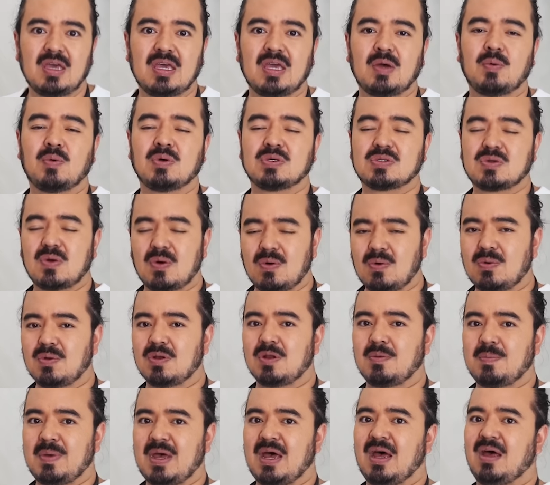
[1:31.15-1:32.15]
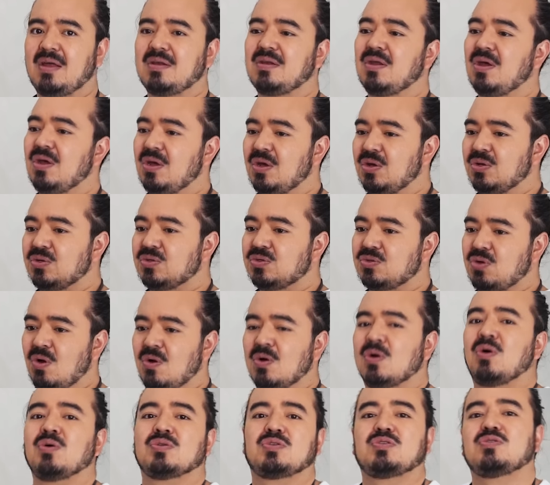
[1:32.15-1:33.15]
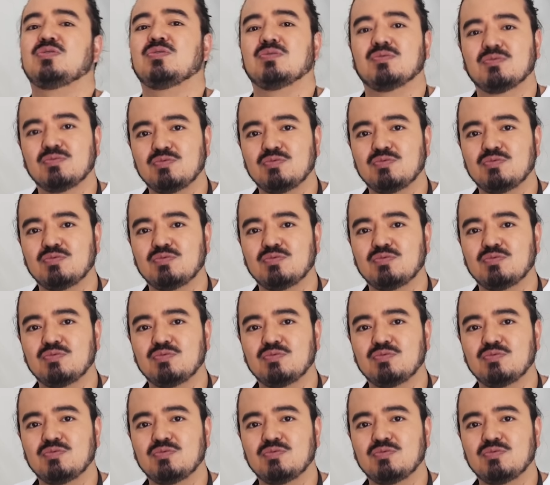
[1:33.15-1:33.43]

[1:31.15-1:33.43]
it was all about tonkotsu,